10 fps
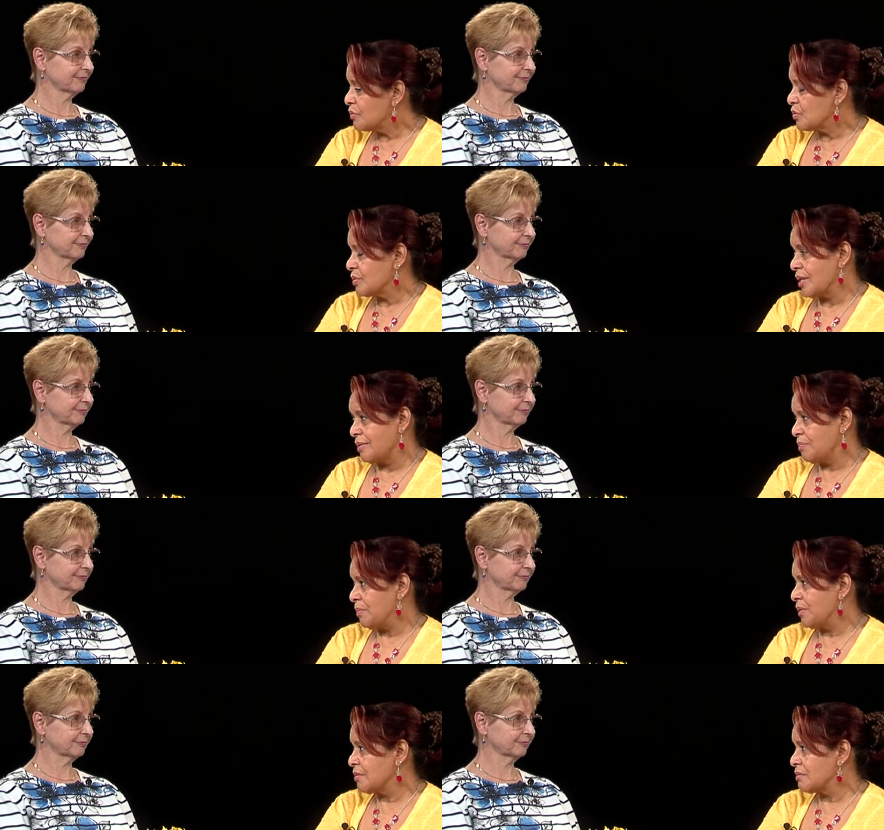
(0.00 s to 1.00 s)
Speaker 1: to guide me
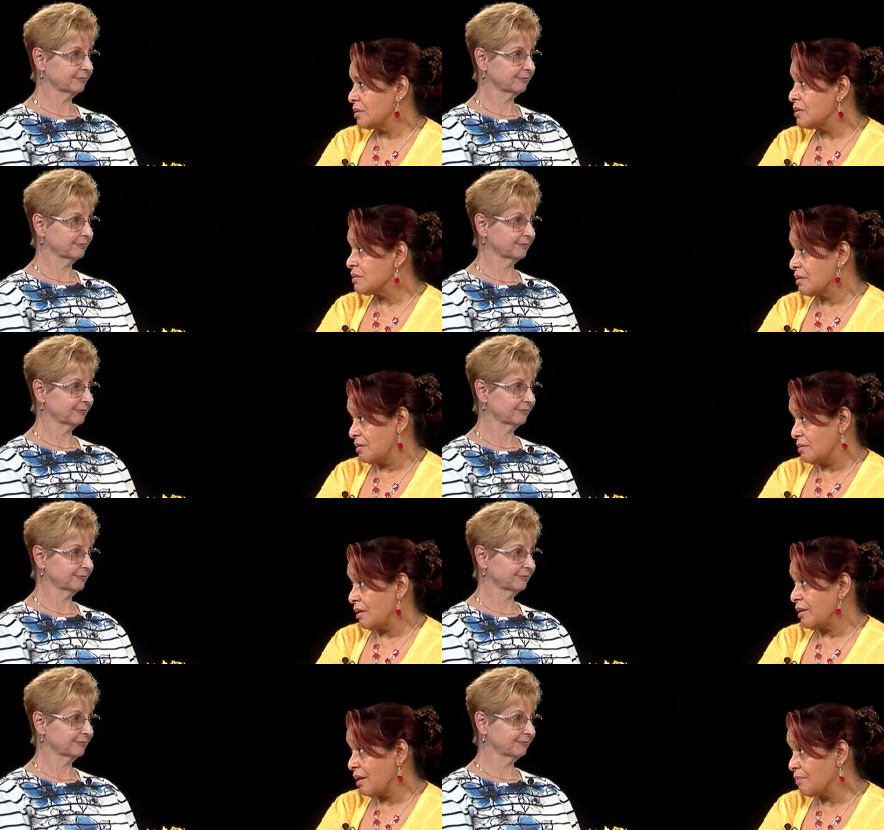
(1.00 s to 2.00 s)
because he says, I
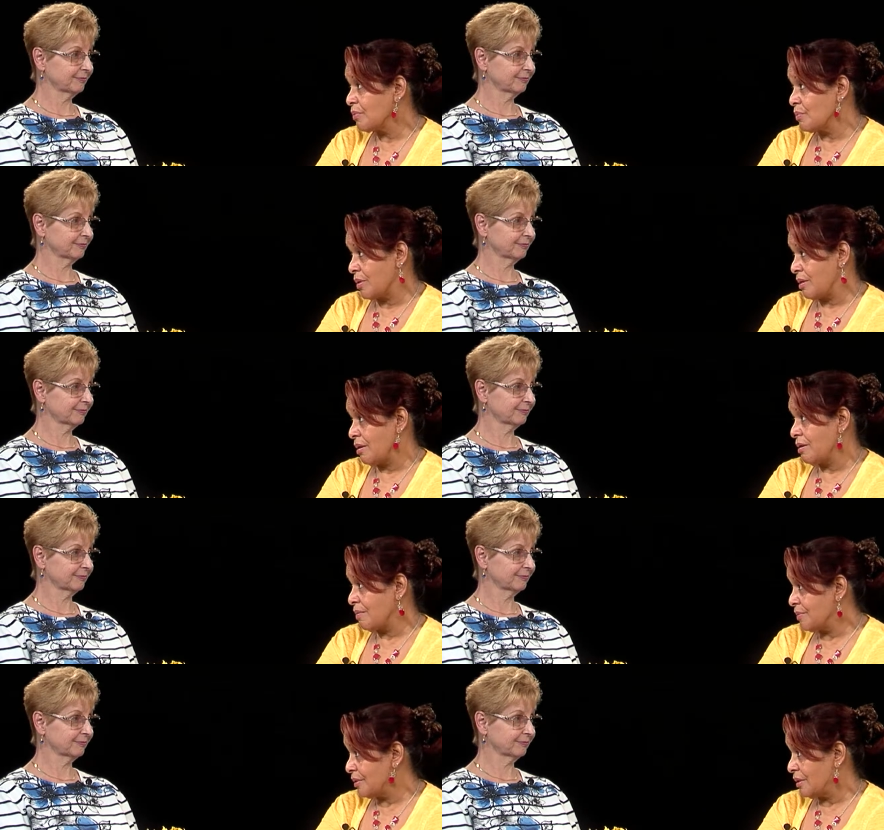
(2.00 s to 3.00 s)
am the way, I am
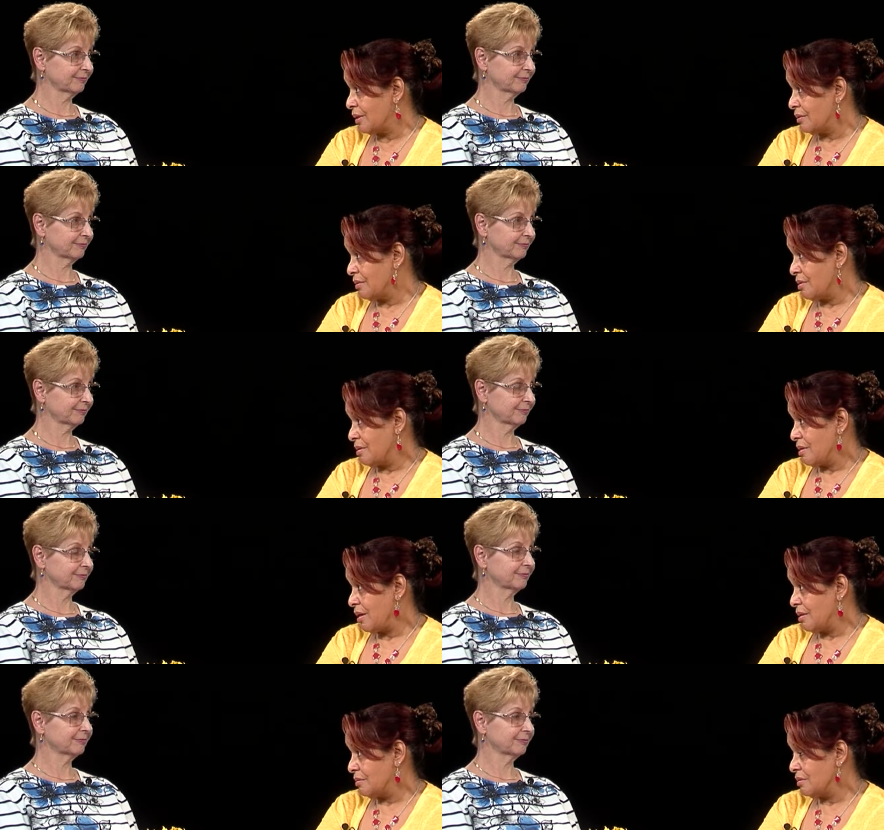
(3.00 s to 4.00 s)
the light.
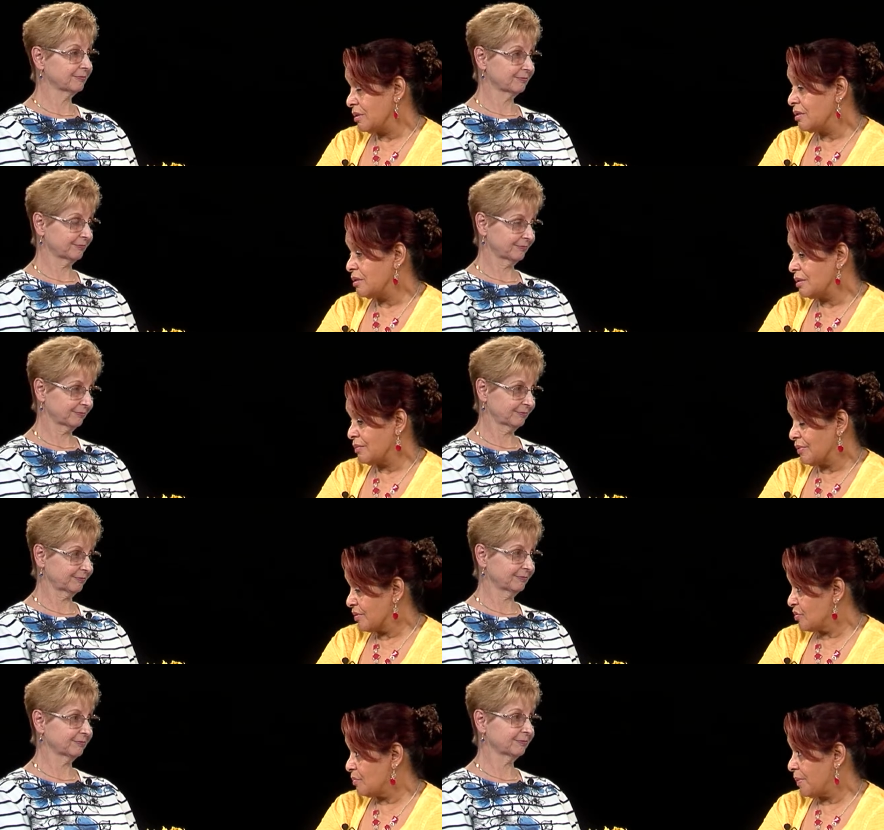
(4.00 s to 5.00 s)
And he
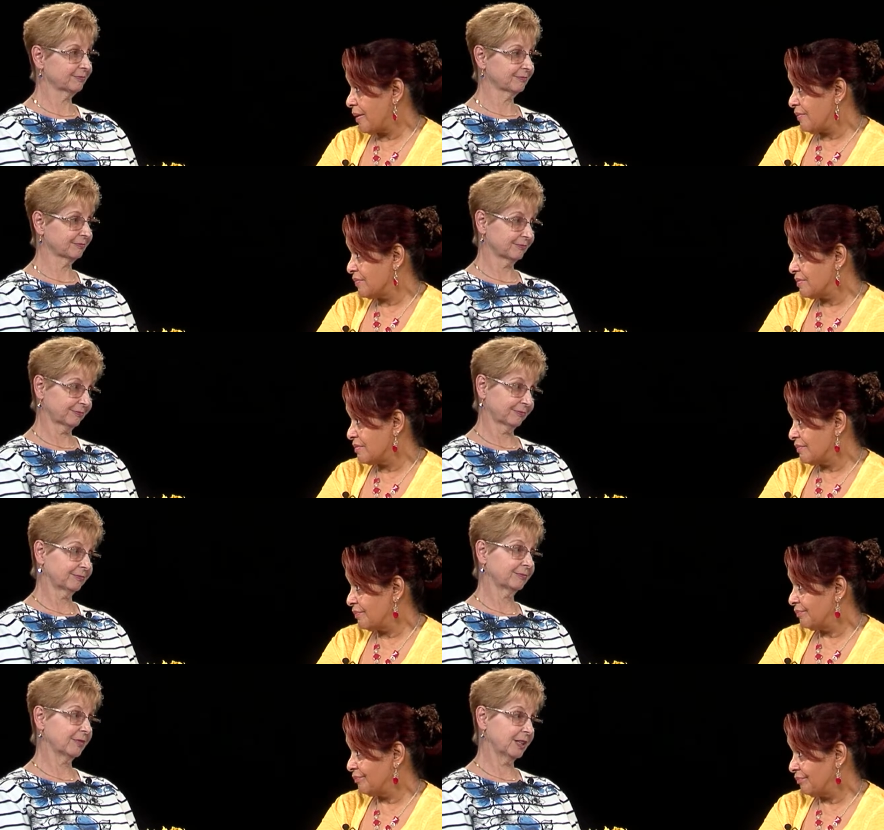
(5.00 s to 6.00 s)
directs our paths.
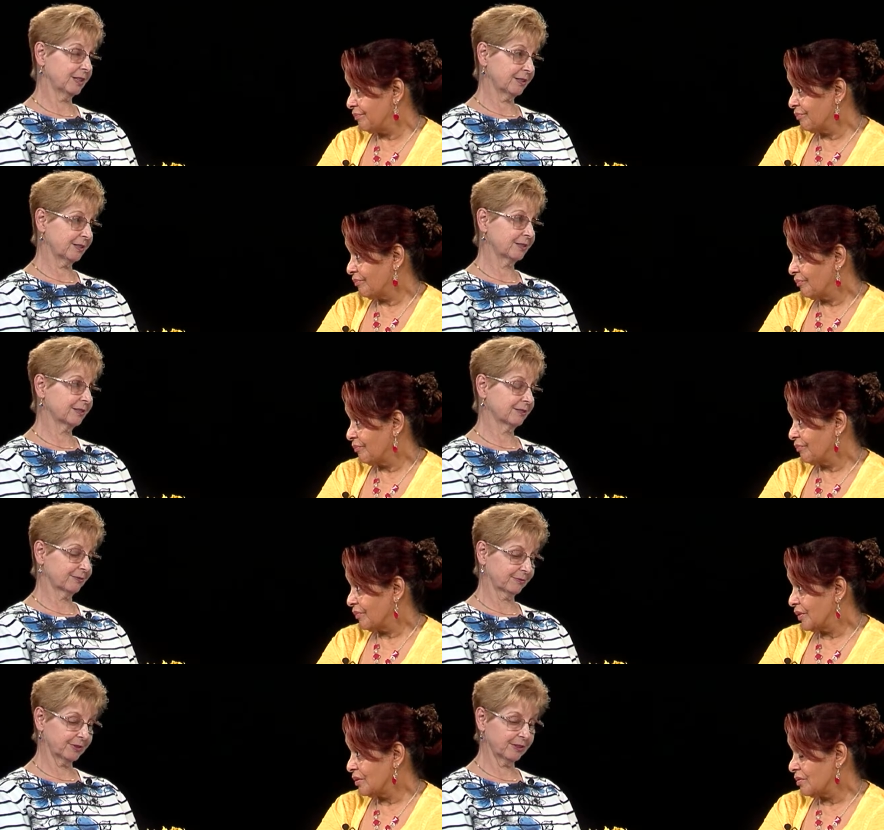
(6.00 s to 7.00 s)
Speaker 2: Yes,
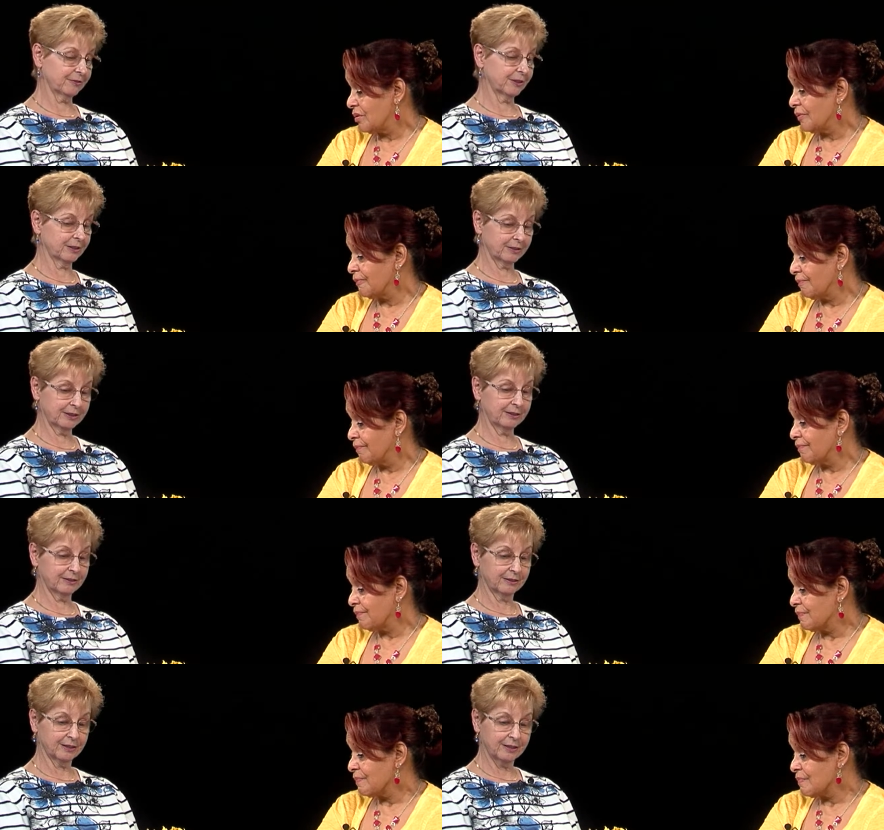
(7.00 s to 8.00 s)
definitely.
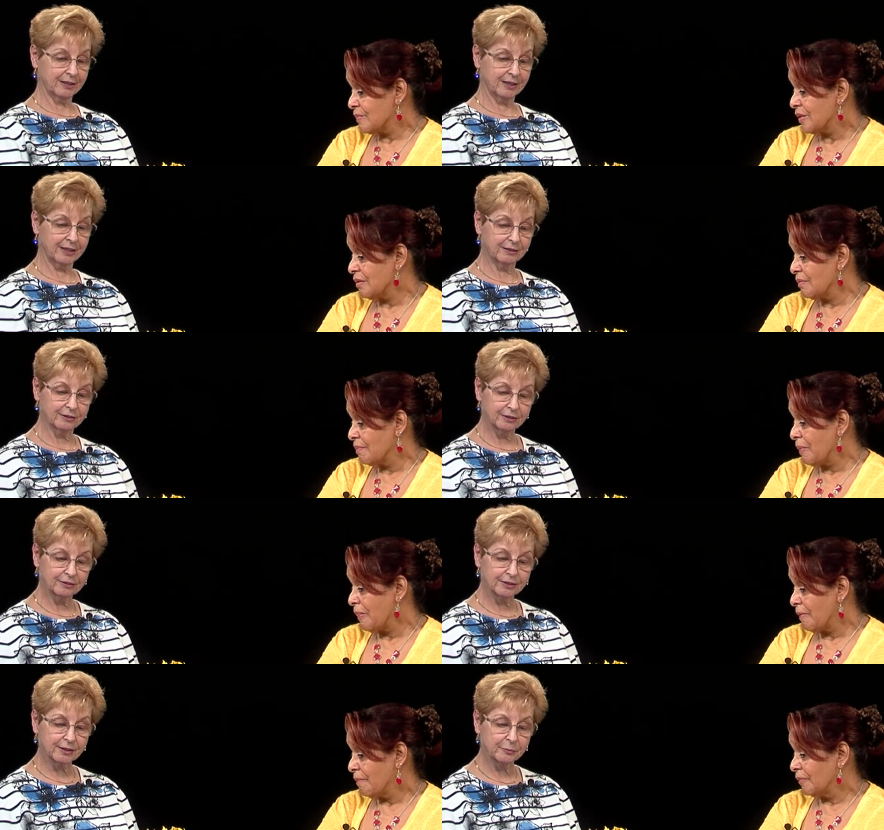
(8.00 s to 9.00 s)
So, I had yeah. a little
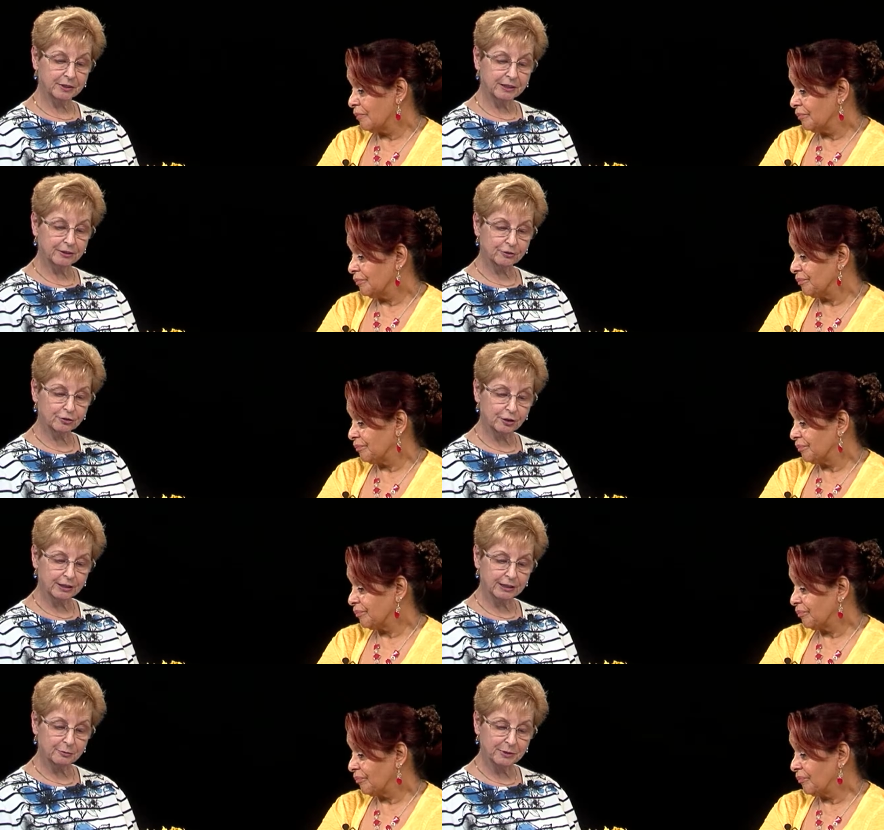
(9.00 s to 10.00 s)
something here
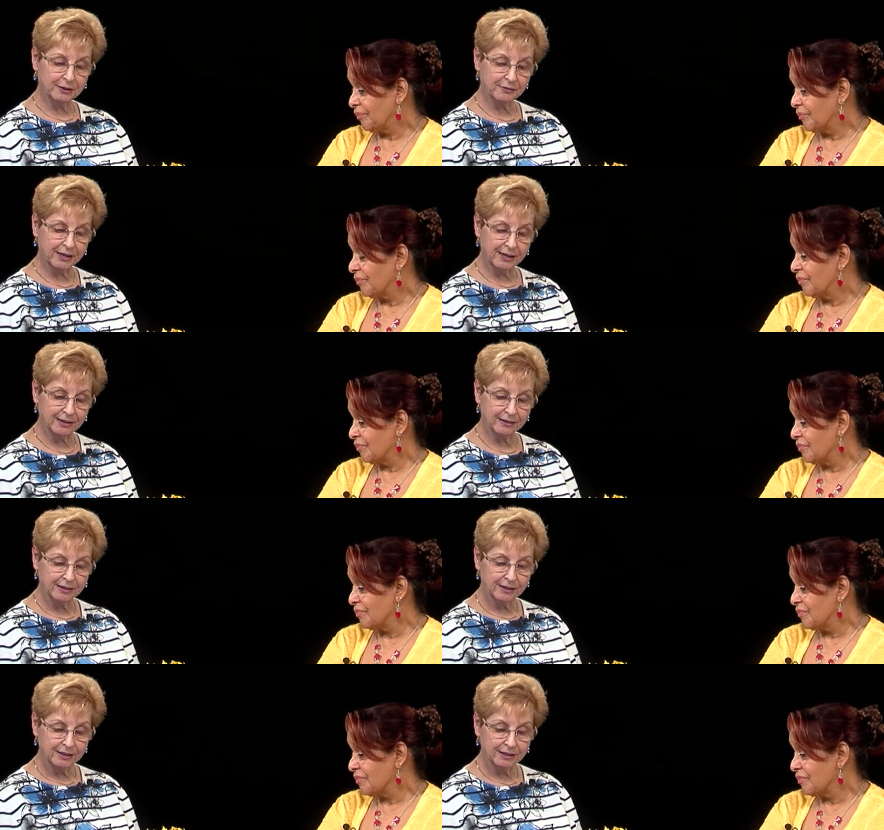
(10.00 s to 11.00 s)
talking about that mm
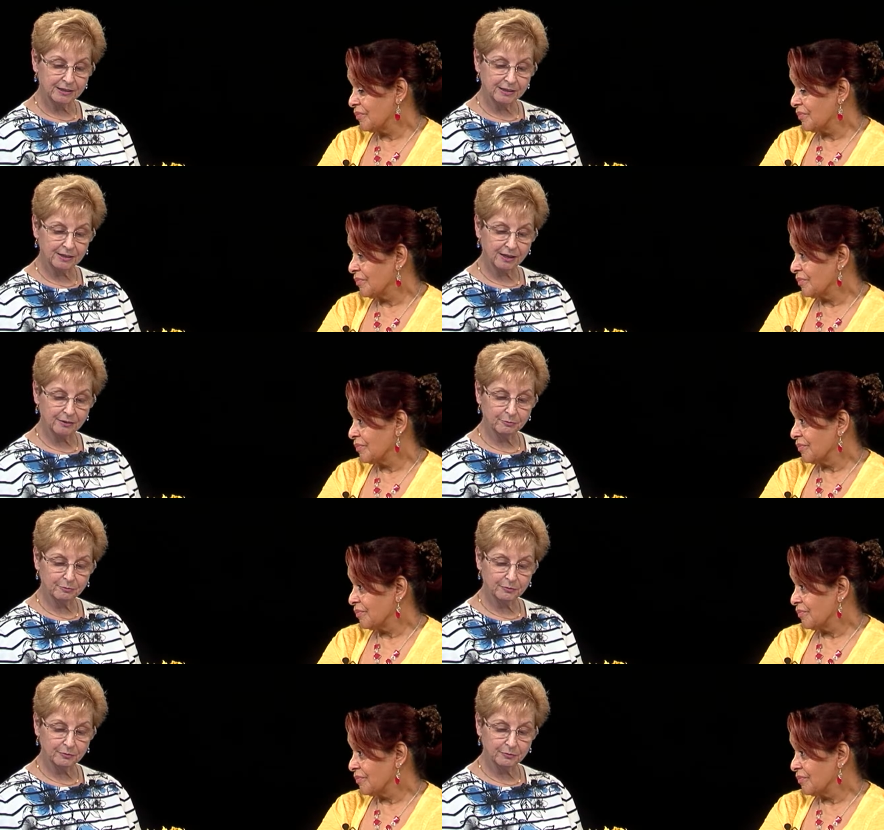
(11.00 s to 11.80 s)
-hmm. in Psalm